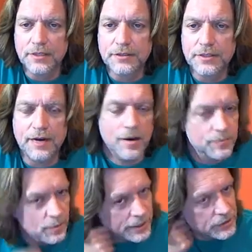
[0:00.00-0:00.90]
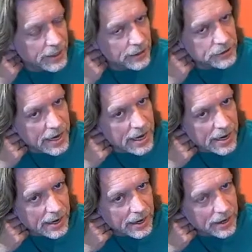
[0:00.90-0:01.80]
it's kind of up to my sales
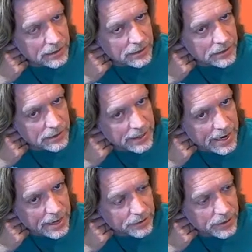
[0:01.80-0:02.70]
guy and the guy that